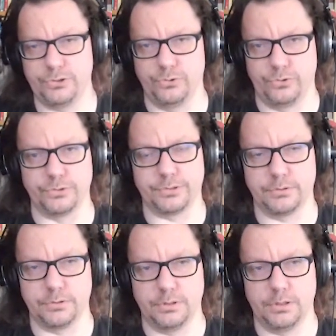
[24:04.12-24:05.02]
you
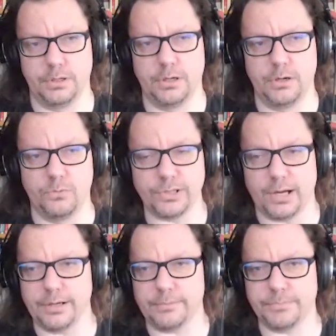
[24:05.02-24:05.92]
use? What
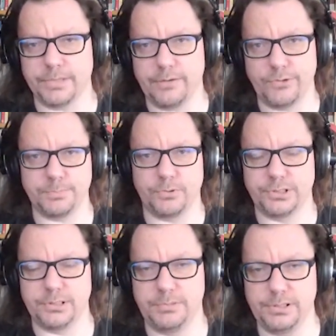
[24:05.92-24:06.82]
are the
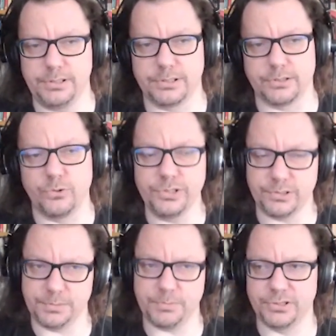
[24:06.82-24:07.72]
responsibilities and who
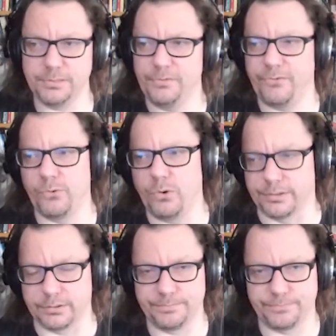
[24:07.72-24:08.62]
is responsible for
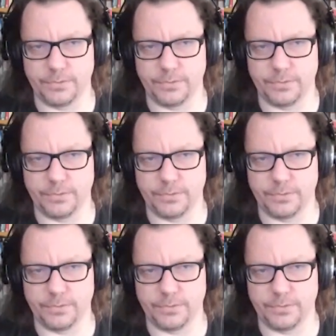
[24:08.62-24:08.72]
what?